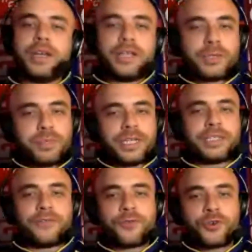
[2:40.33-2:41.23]
that's playing
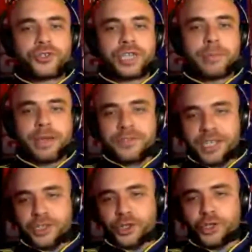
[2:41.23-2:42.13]
their first game have
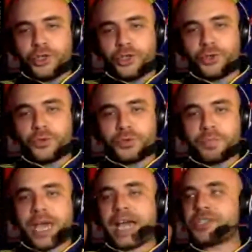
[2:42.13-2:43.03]
such a huge,
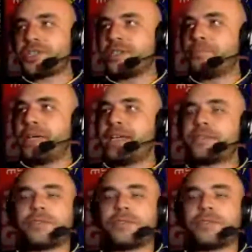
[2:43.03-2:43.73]
passionate base?